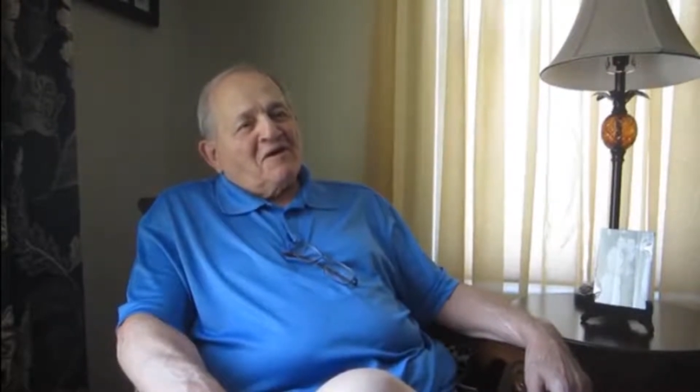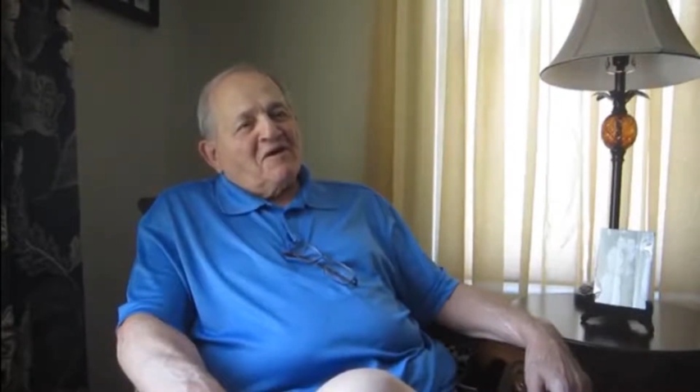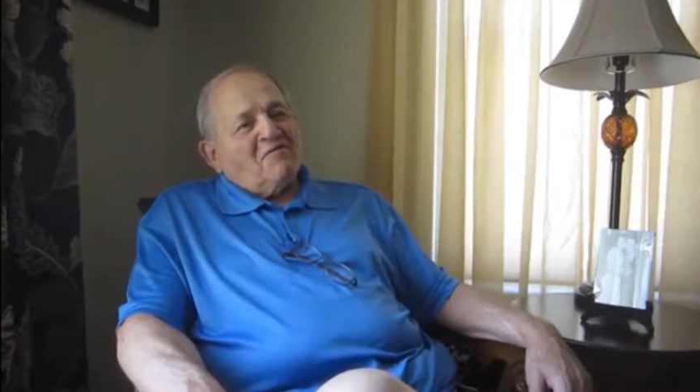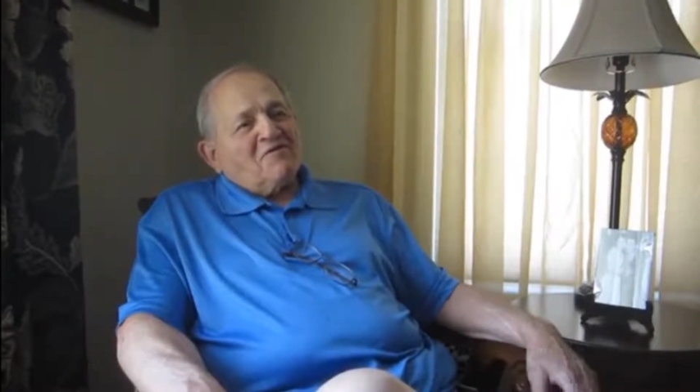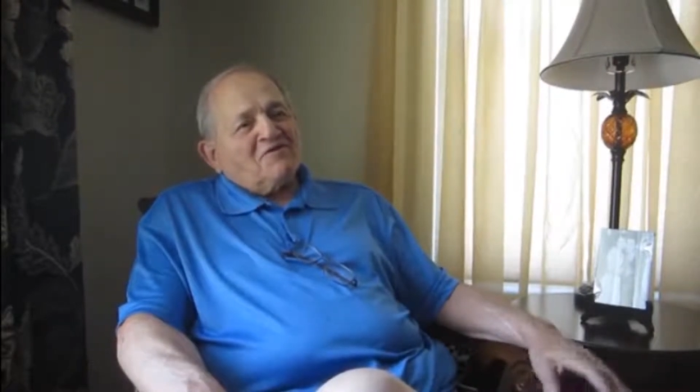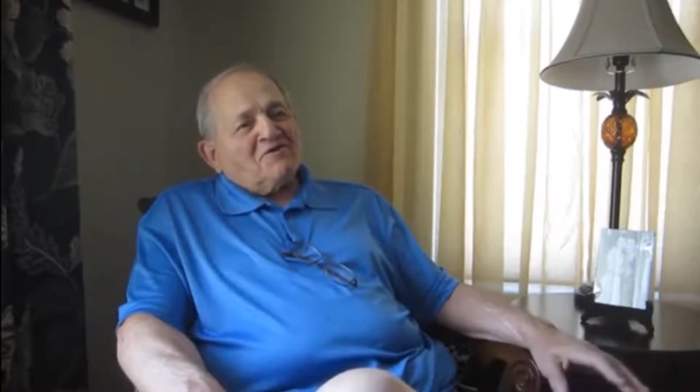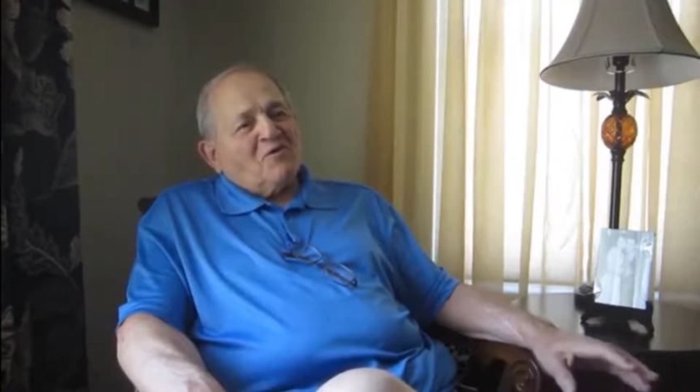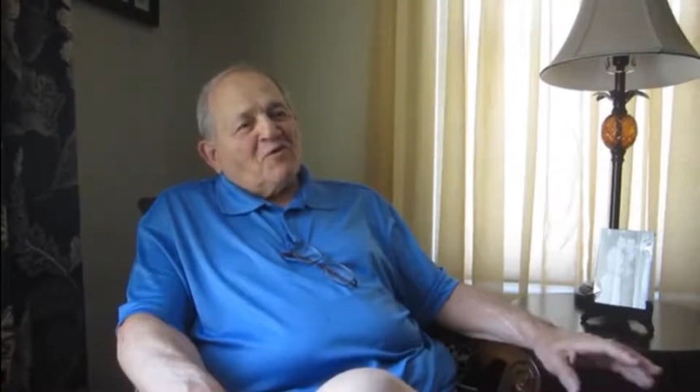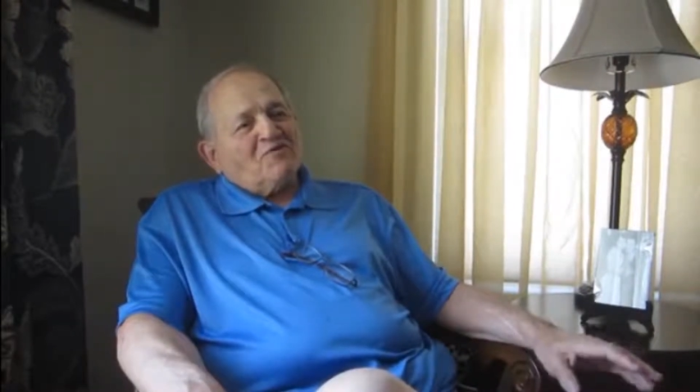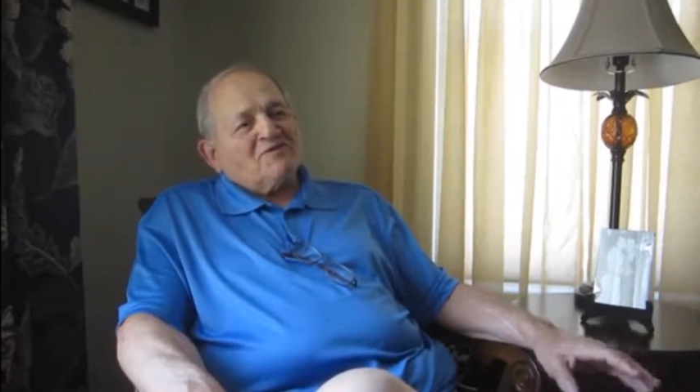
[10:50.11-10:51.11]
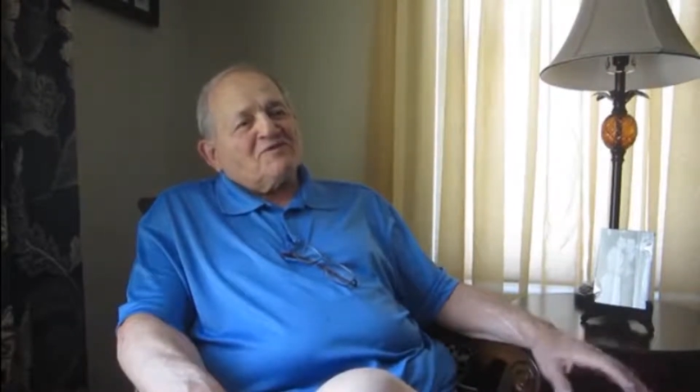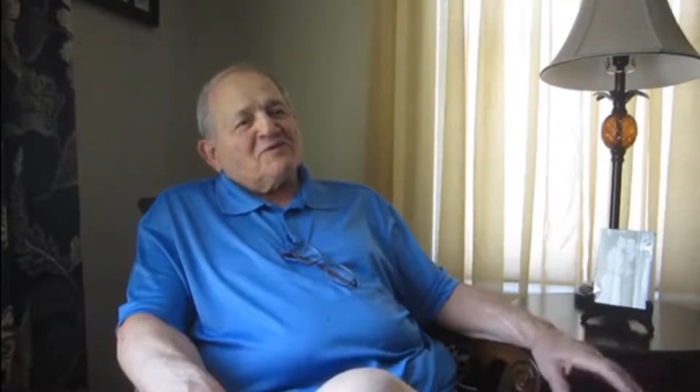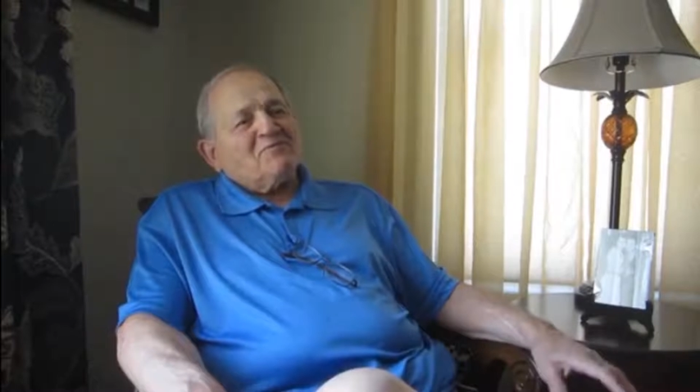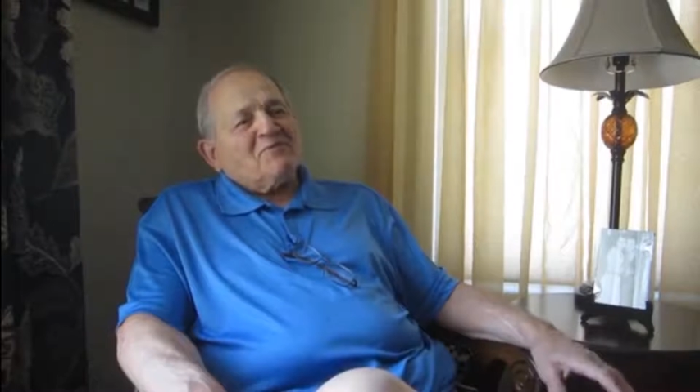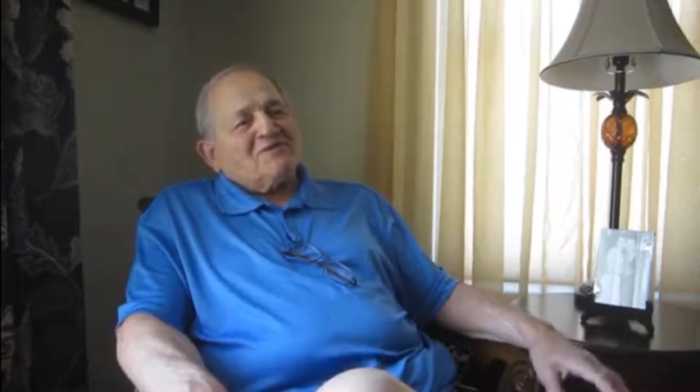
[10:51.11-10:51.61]
every so often
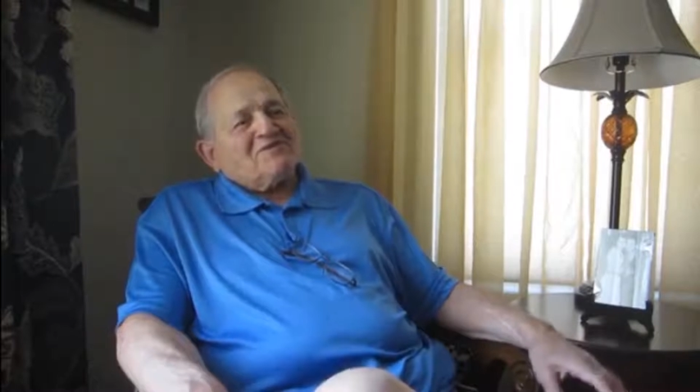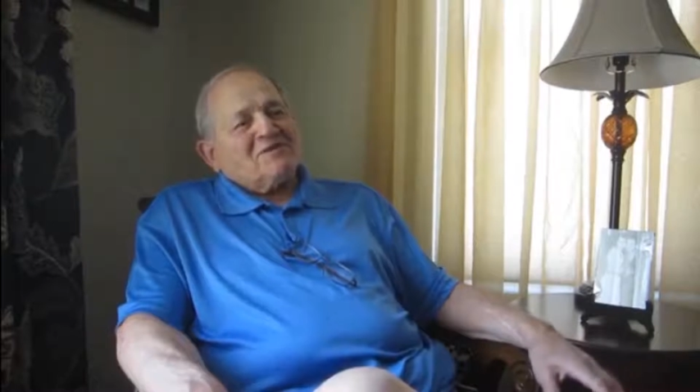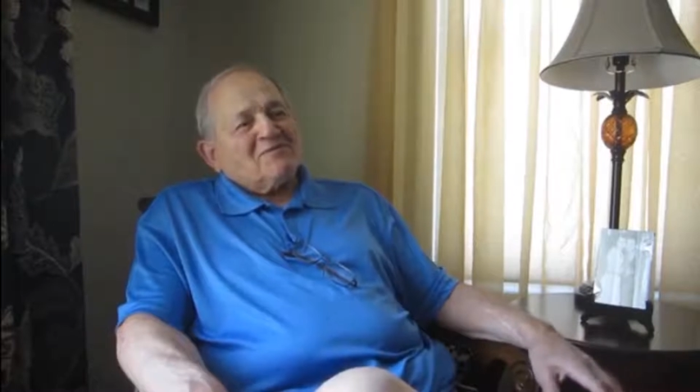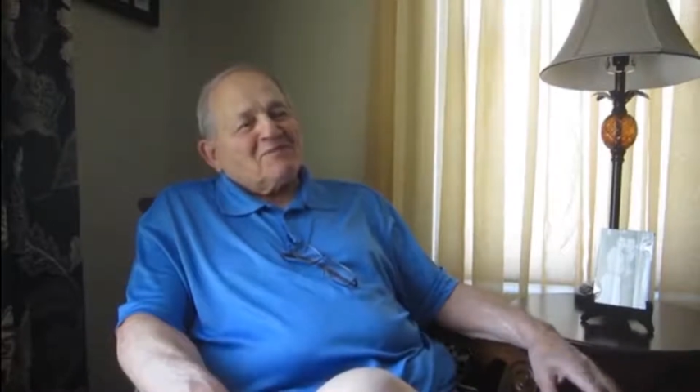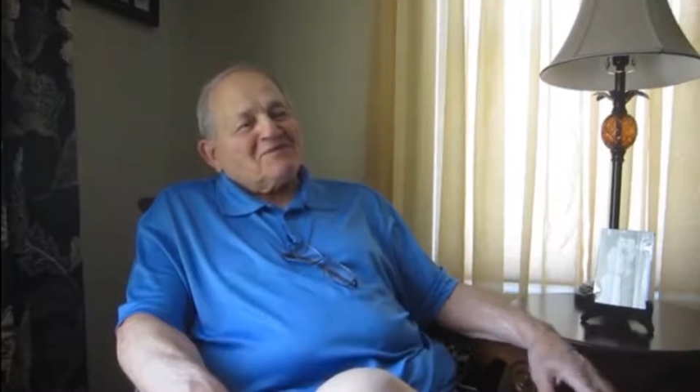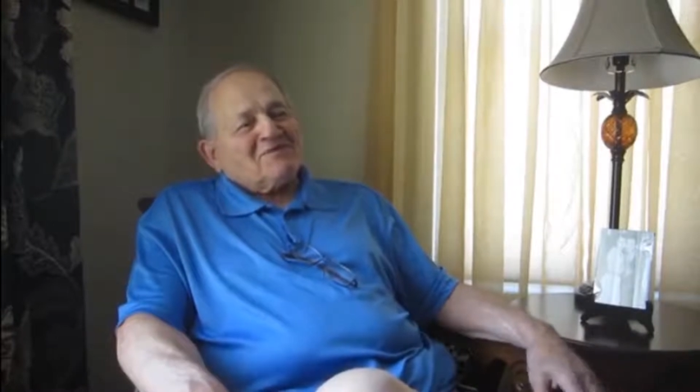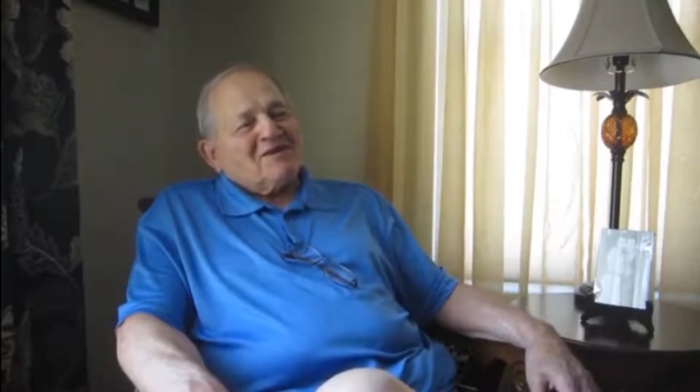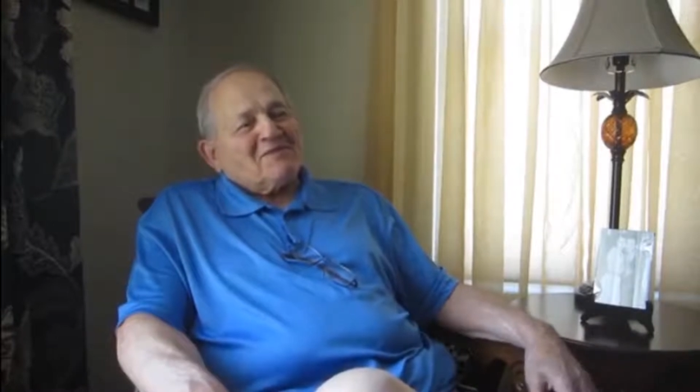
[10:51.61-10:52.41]
she brings it